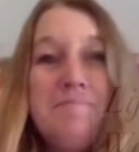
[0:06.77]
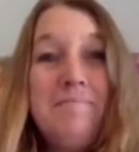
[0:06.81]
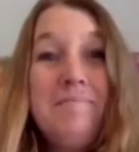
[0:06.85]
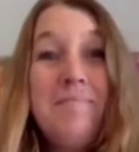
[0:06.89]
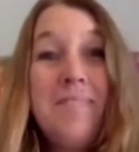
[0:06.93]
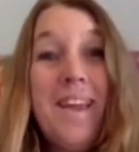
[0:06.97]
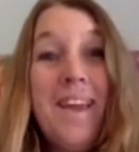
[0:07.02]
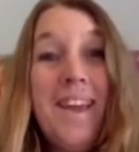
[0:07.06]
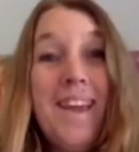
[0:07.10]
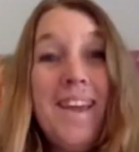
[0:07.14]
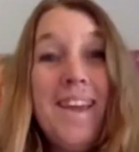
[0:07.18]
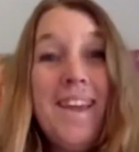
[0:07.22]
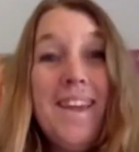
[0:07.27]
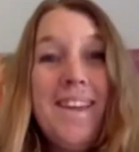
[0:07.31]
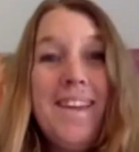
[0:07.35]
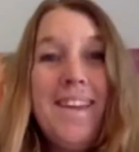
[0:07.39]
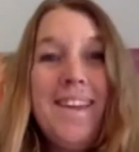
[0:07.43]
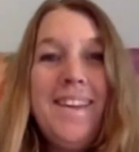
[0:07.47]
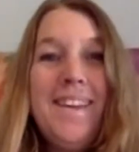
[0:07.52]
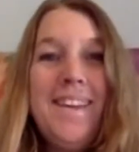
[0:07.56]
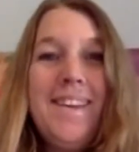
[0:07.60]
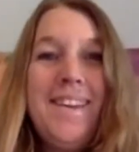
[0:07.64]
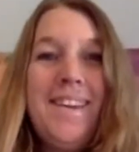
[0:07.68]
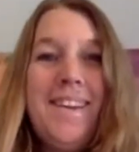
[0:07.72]

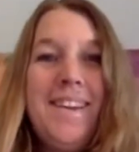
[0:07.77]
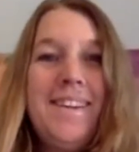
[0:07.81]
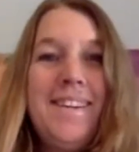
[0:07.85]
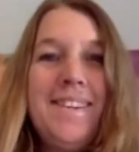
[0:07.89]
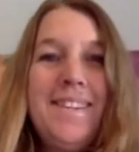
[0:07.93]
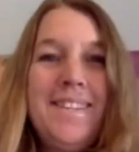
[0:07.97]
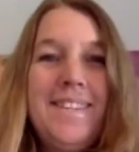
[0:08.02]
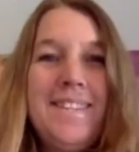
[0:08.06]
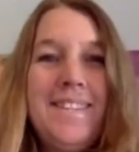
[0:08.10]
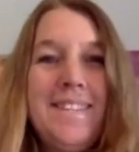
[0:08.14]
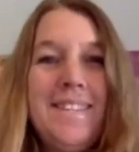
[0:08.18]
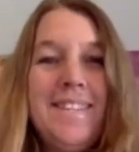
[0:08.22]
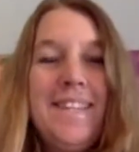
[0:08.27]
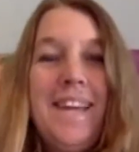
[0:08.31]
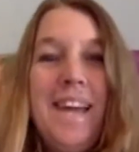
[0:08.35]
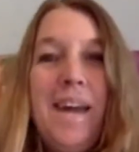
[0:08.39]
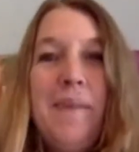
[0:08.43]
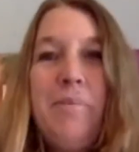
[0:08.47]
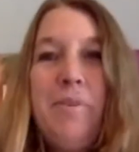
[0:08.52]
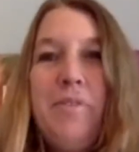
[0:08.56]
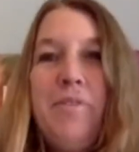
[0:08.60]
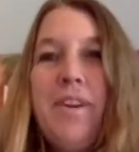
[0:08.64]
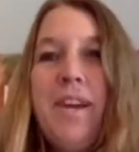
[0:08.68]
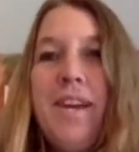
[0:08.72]
Hey,
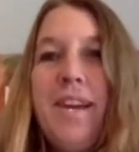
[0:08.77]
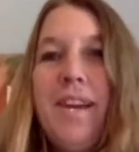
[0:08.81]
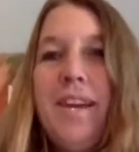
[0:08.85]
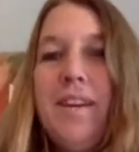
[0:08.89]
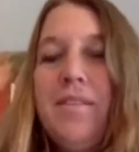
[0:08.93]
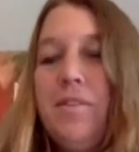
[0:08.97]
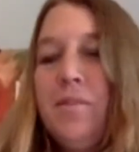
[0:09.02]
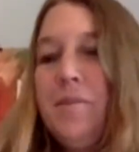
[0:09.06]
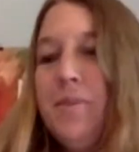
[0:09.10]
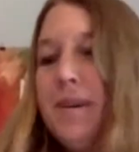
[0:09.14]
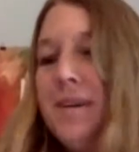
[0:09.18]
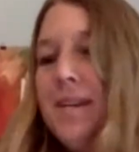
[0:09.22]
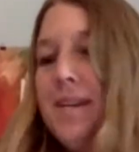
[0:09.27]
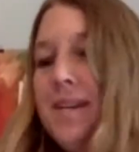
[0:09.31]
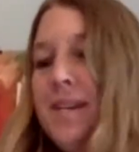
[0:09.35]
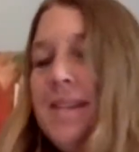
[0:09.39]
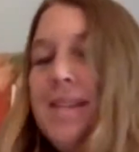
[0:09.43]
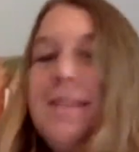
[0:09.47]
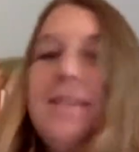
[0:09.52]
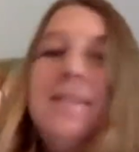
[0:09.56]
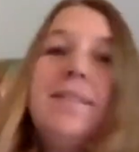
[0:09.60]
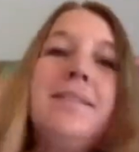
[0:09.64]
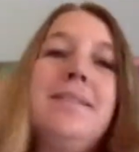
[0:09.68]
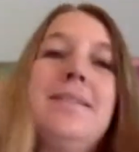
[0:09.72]
happy Friday,
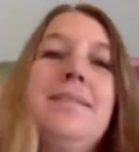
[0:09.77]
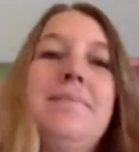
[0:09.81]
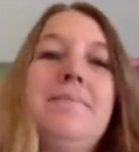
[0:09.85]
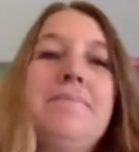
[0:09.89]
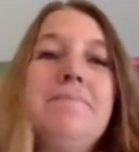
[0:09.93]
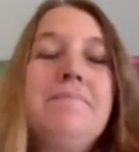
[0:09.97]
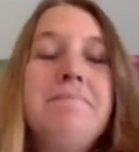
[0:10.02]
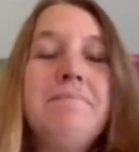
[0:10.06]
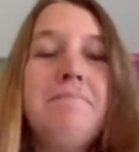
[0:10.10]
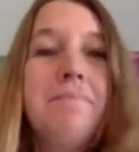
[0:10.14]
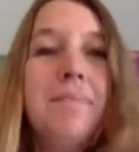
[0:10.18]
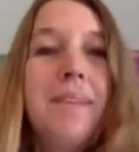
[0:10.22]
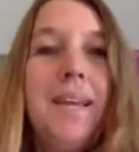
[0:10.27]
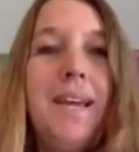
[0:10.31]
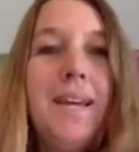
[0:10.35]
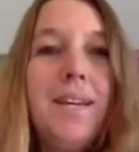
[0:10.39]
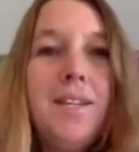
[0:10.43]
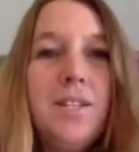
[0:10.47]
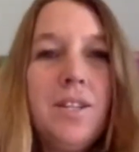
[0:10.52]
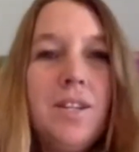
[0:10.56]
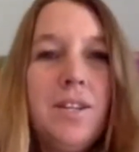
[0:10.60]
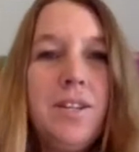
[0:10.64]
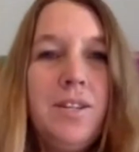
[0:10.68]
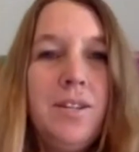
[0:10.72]
everyone.
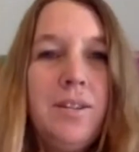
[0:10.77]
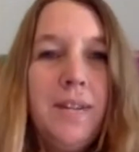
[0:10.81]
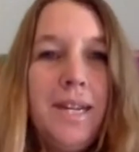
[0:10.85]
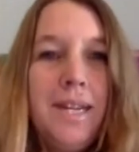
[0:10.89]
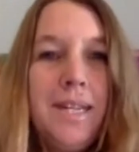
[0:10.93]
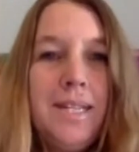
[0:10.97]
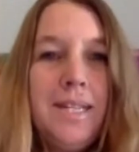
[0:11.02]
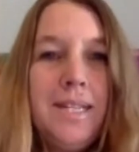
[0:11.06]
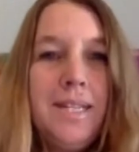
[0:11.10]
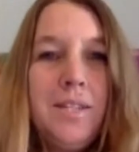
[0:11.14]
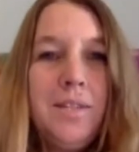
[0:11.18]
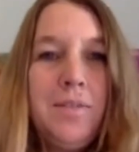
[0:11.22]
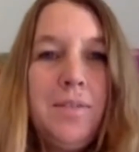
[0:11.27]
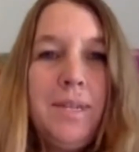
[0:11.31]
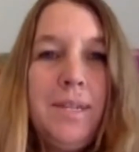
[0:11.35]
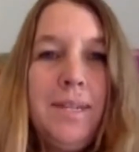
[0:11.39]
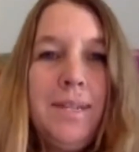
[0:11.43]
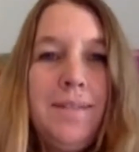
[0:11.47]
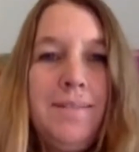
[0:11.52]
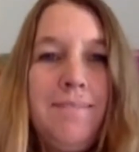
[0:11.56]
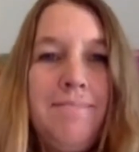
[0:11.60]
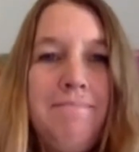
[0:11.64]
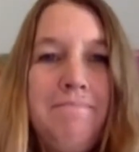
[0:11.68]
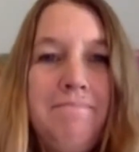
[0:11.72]
How's all you guys doing?
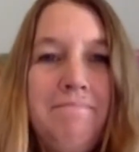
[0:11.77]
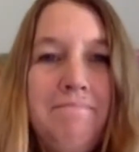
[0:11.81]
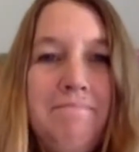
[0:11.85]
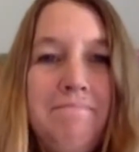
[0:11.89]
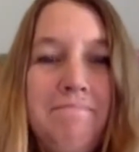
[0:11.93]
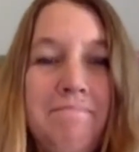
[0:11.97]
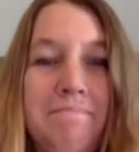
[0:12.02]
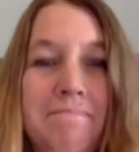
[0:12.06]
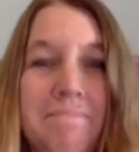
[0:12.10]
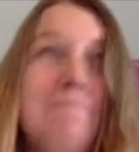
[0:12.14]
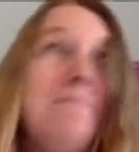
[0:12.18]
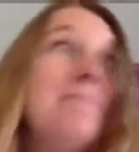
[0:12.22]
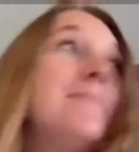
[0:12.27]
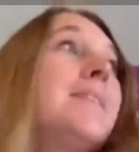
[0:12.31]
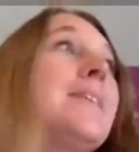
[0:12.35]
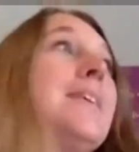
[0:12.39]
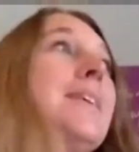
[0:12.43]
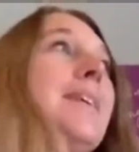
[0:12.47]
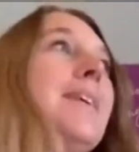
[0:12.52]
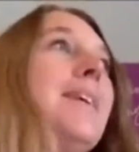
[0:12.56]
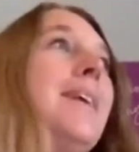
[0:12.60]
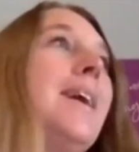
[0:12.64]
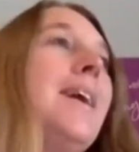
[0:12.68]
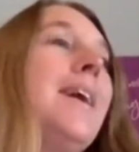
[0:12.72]

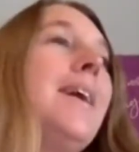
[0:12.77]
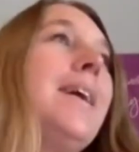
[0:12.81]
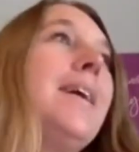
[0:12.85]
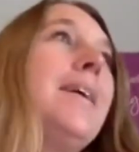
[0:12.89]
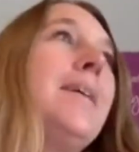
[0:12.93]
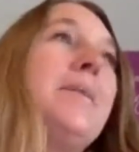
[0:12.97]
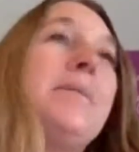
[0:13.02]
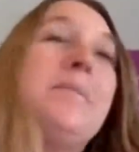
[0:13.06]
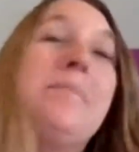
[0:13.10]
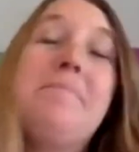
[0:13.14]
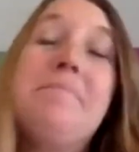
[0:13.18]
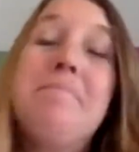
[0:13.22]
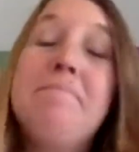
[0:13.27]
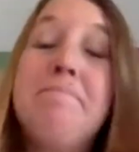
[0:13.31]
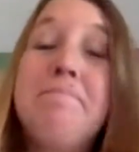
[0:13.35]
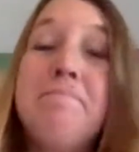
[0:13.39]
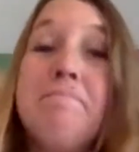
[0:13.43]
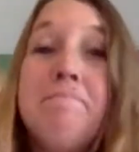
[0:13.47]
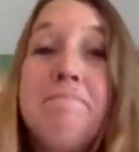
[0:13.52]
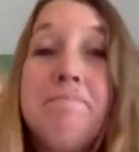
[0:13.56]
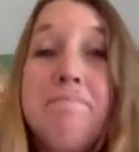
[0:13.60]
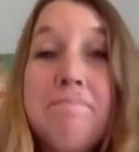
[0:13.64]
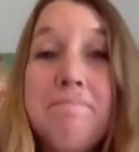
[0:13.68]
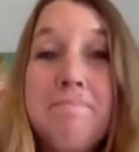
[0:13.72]
An
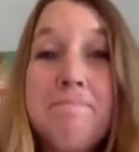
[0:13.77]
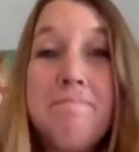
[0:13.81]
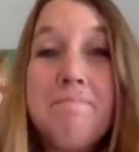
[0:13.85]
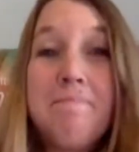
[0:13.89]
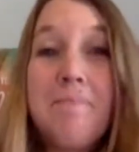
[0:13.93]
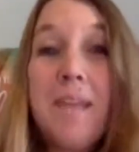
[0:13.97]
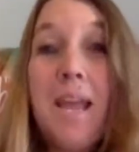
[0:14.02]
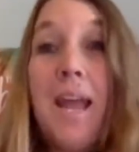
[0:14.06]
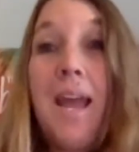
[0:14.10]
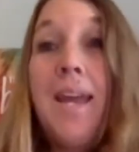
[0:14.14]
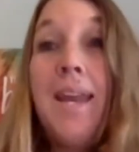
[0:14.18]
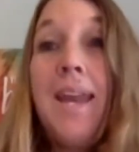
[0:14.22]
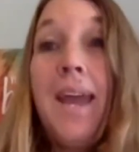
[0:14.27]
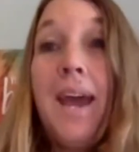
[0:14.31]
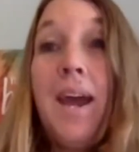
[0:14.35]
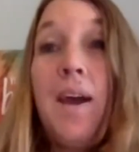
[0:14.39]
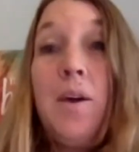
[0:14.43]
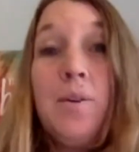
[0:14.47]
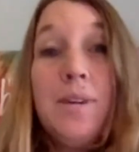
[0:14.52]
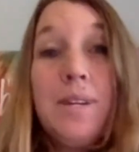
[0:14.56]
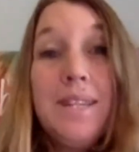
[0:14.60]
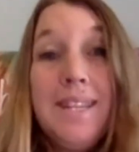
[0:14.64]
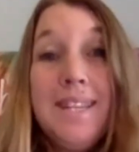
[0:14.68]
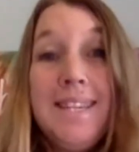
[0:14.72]

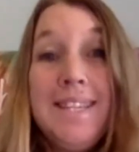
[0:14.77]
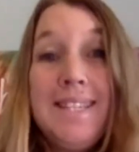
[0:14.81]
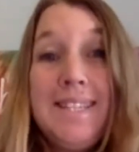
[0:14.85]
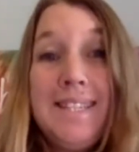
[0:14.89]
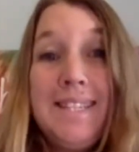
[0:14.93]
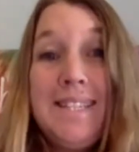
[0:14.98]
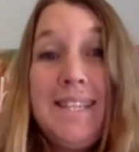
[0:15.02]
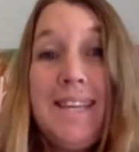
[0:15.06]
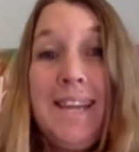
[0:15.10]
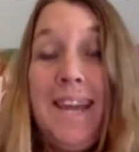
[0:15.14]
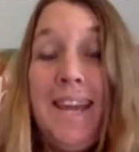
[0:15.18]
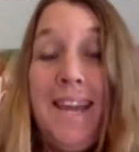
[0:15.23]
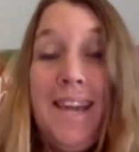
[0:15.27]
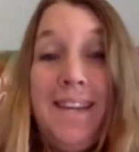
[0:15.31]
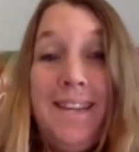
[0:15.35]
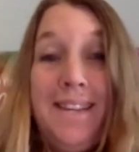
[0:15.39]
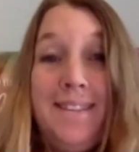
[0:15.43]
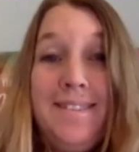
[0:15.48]
hour late today.